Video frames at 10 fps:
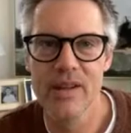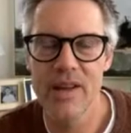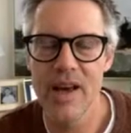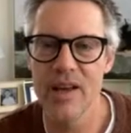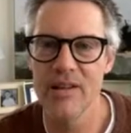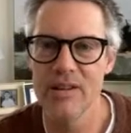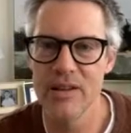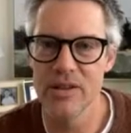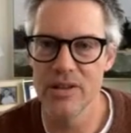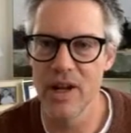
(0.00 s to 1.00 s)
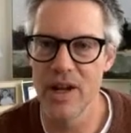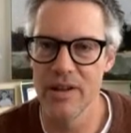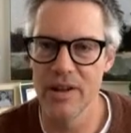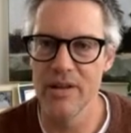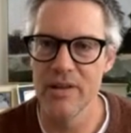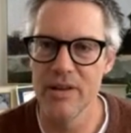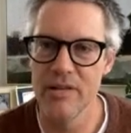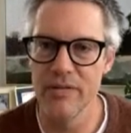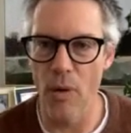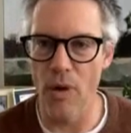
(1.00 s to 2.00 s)
yeah, those are kind of the
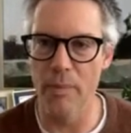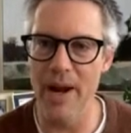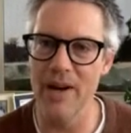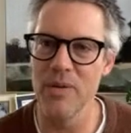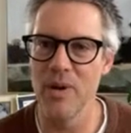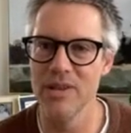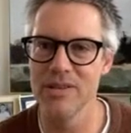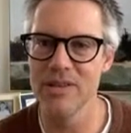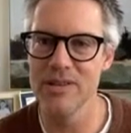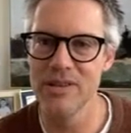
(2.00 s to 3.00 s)
4 main ones.